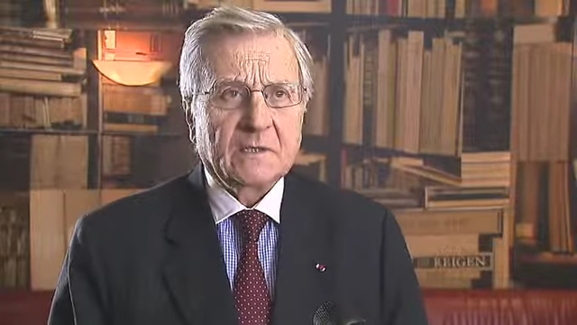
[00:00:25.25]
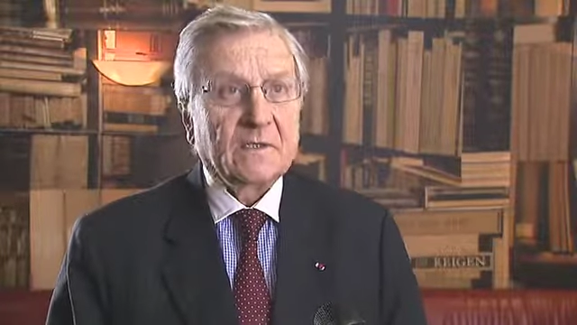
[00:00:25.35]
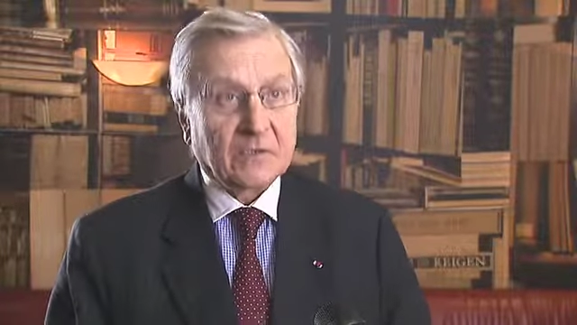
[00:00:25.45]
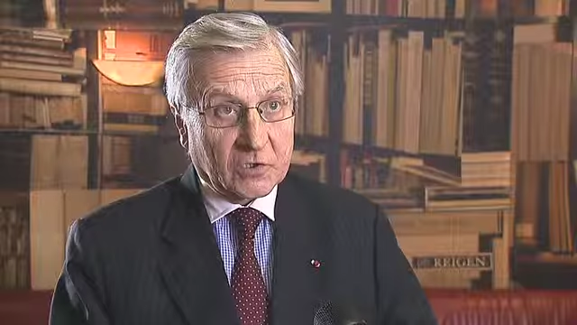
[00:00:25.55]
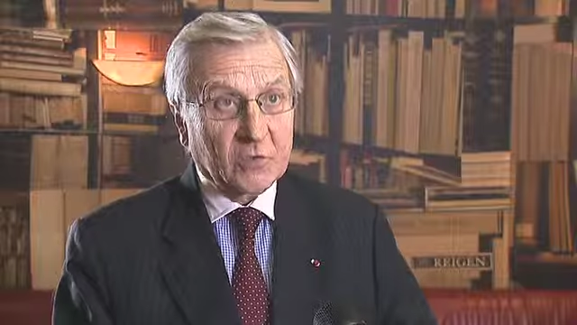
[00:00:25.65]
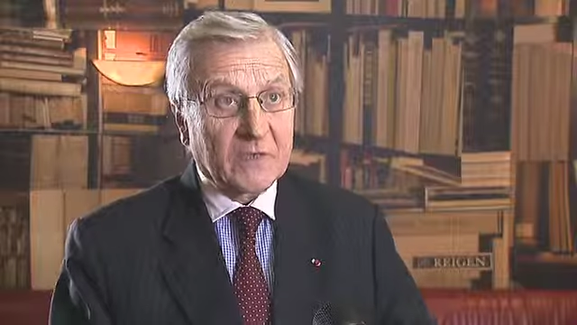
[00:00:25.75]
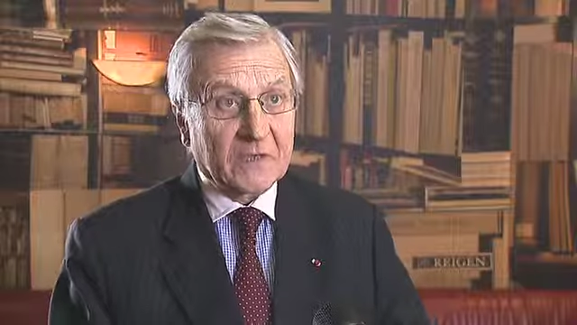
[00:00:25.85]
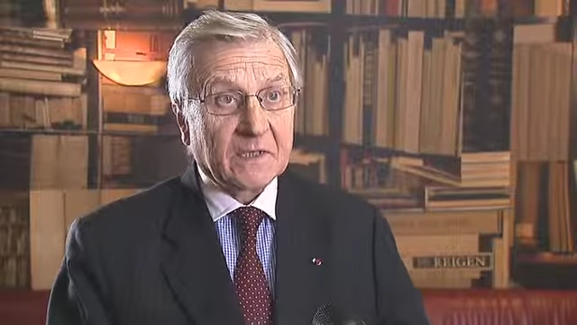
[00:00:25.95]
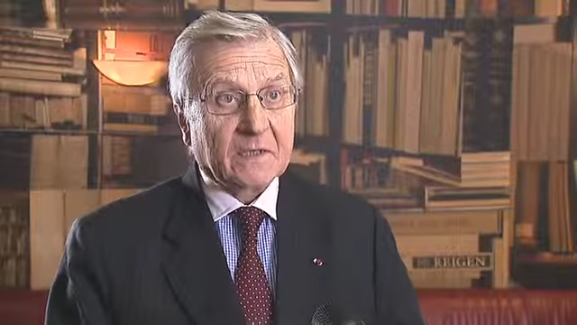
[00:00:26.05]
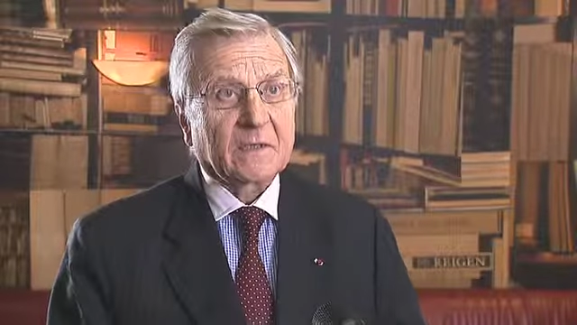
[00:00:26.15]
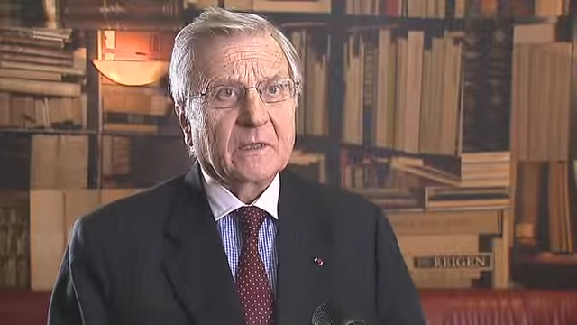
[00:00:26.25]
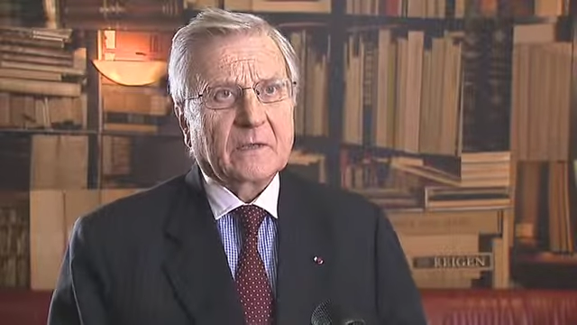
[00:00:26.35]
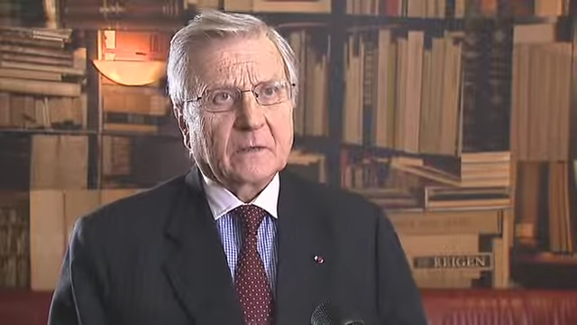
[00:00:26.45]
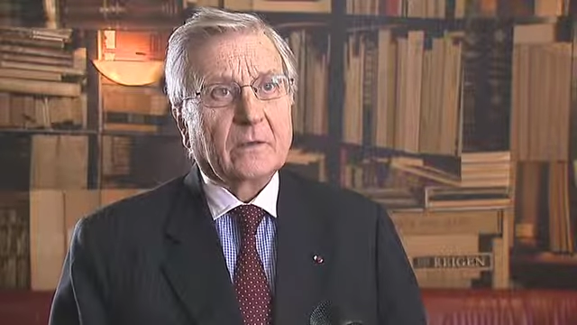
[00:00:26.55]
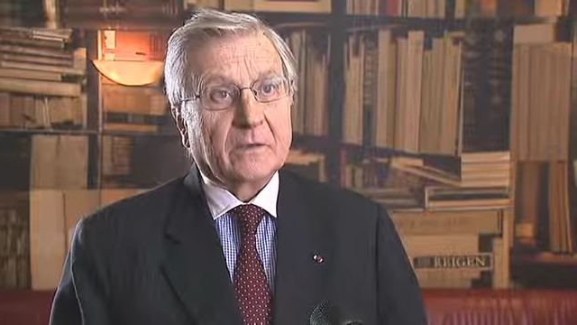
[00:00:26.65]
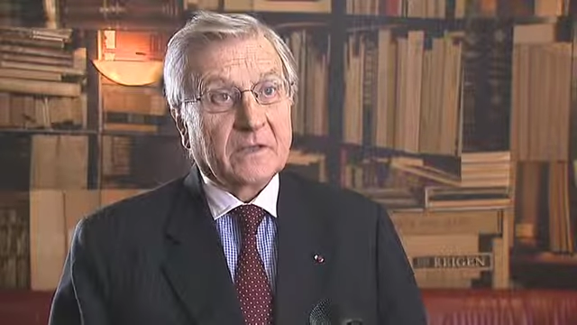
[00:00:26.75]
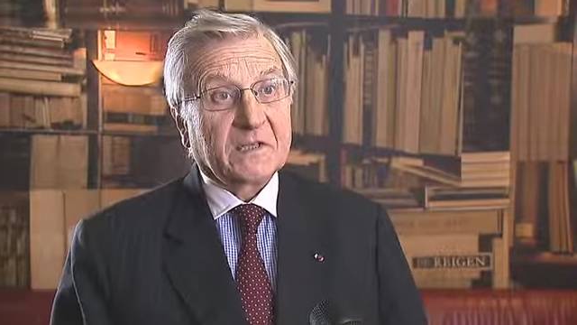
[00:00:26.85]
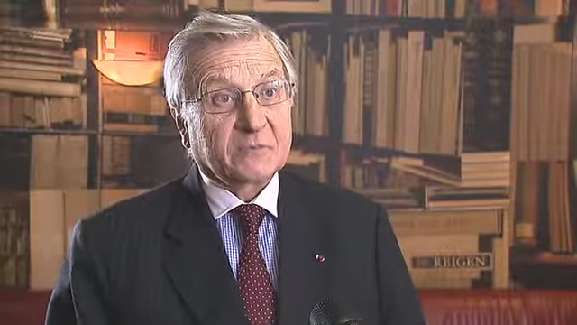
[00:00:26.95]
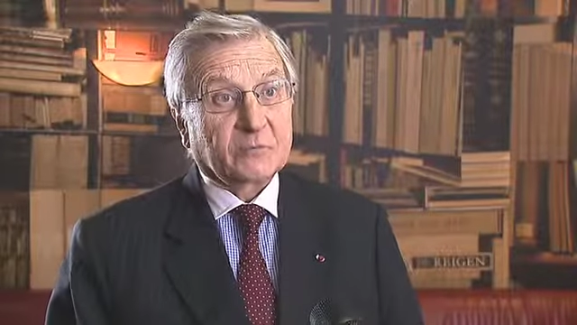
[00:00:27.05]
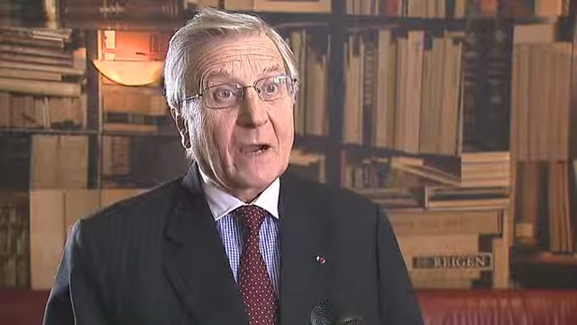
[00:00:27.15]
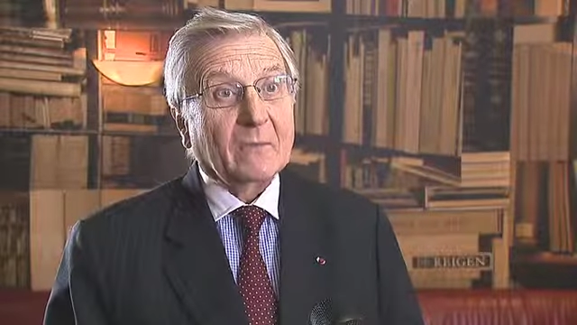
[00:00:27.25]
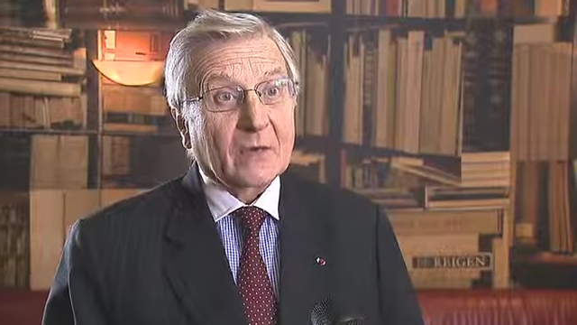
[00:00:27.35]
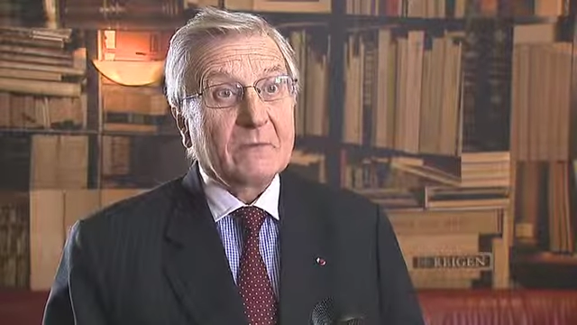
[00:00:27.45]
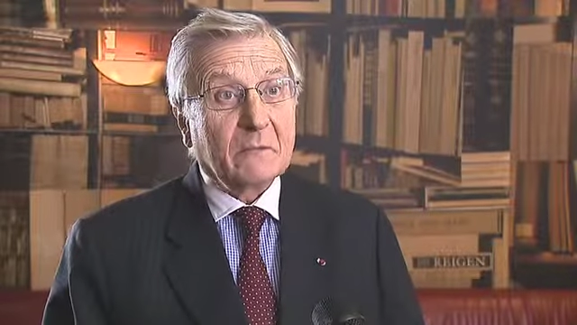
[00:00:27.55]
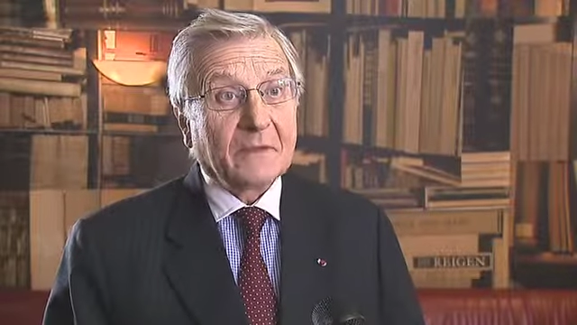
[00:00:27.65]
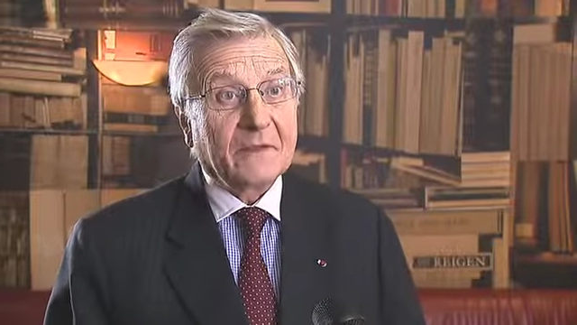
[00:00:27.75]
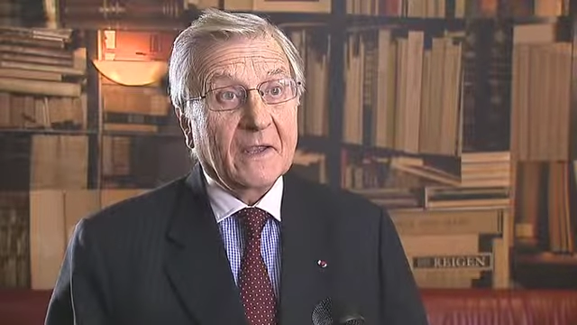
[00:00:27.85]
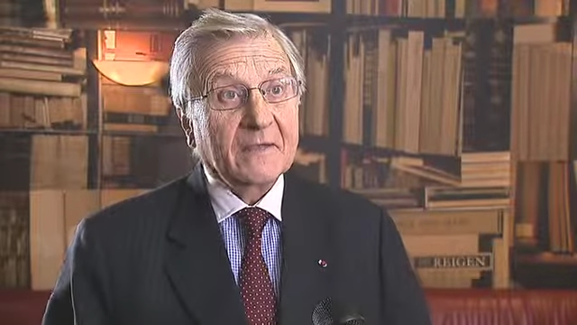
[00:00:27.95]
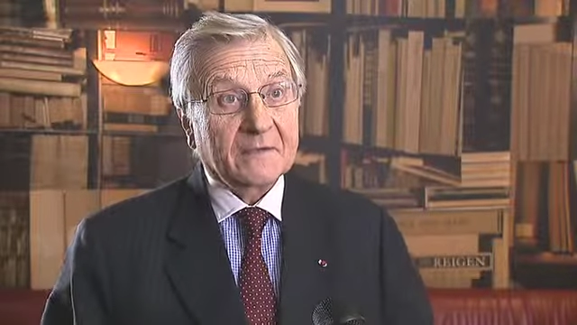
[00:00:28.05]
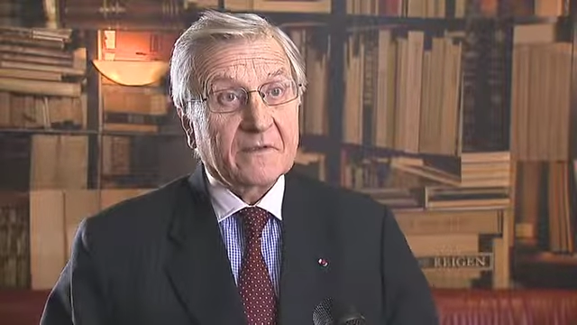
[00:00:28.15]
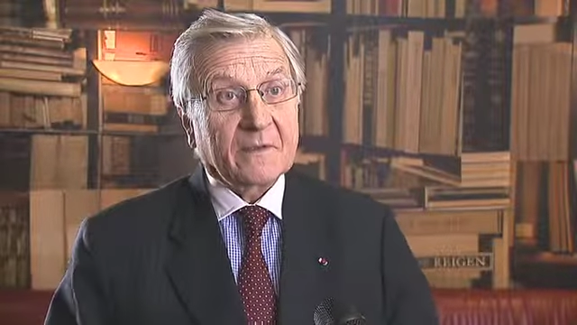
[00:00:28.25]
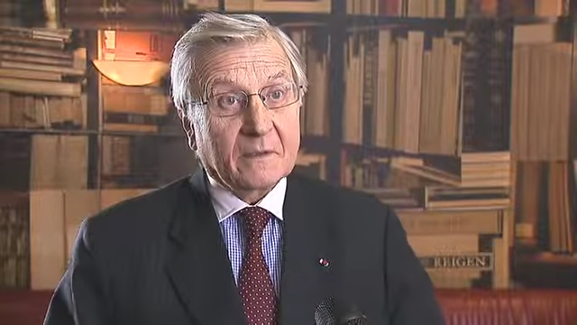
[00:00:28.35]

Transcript: including its primary mandate,